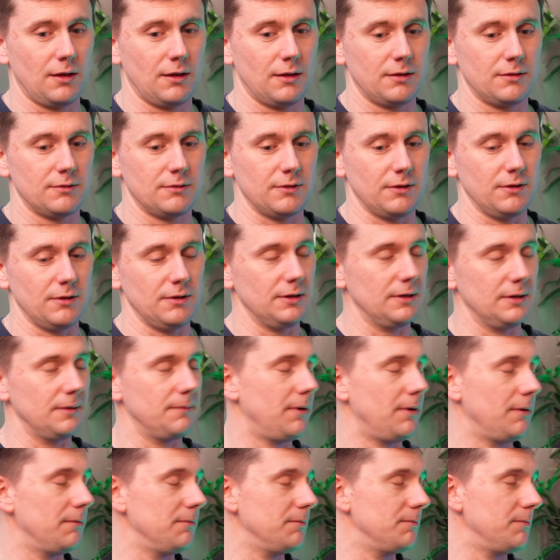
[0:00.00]
So yeah,
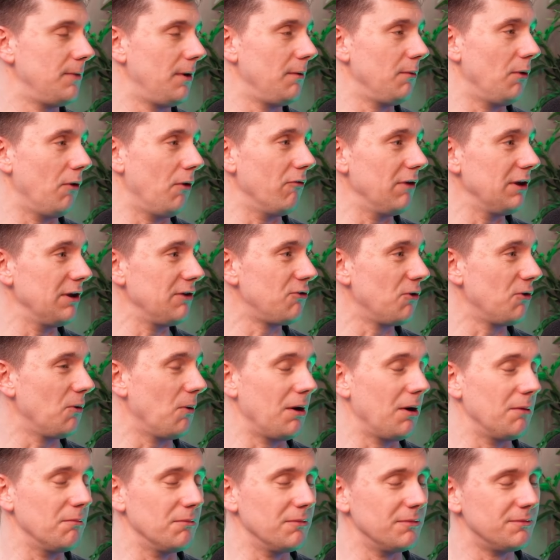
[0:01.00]
I'm not really sure
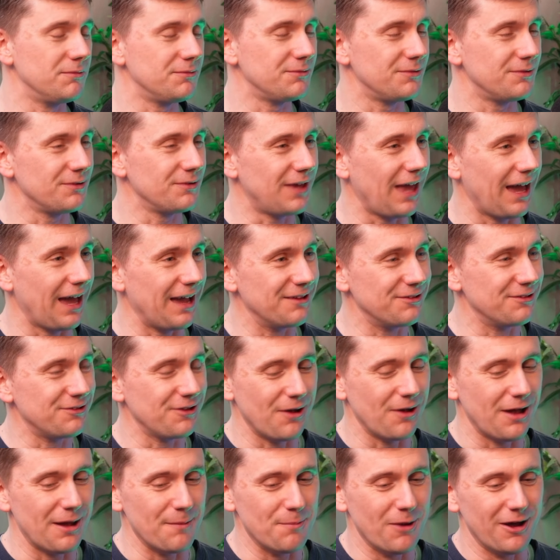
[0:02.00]
what I'm getting
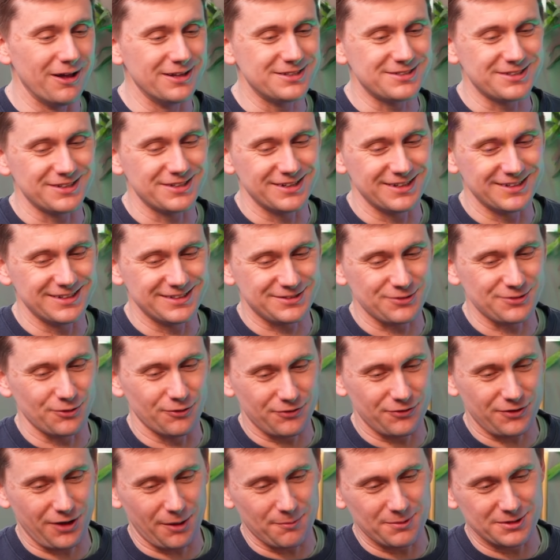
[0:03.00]
to here, but it's
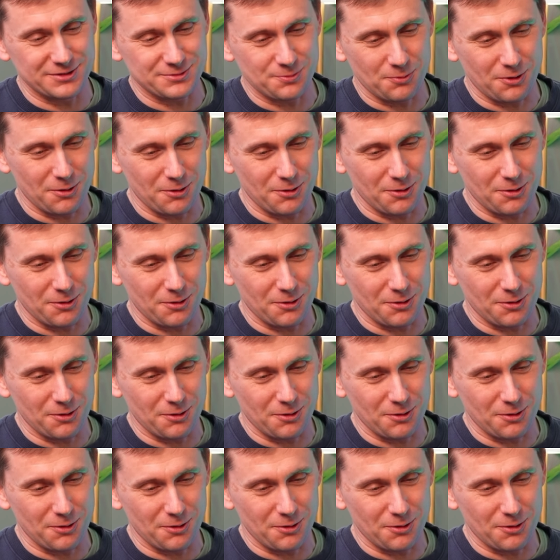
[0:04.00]
sort of come into my